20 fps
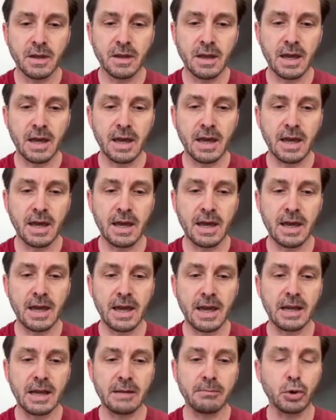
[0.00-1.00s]
uh,
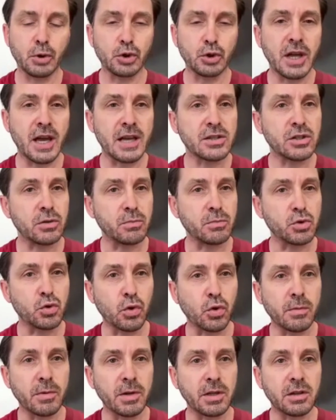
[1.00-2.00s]
and potassium
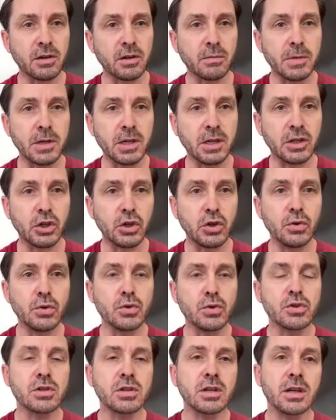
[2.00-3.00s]
sorbate are being
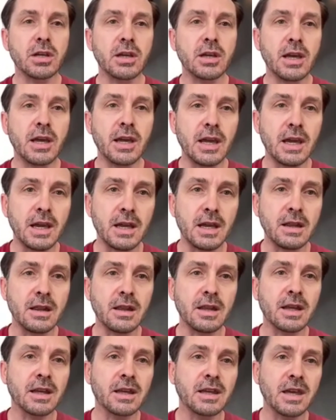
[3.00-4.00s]
used in
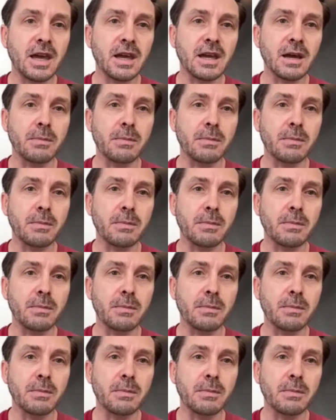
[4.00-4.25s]
cake